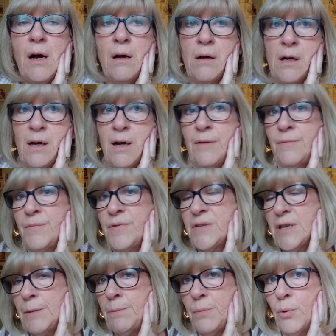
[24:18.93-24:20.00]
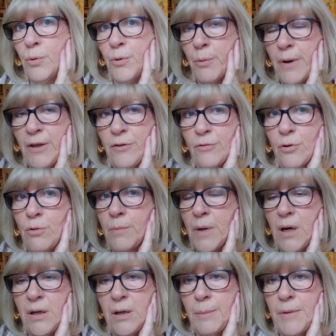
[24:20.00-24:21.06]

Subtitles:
I've said all the way through mine.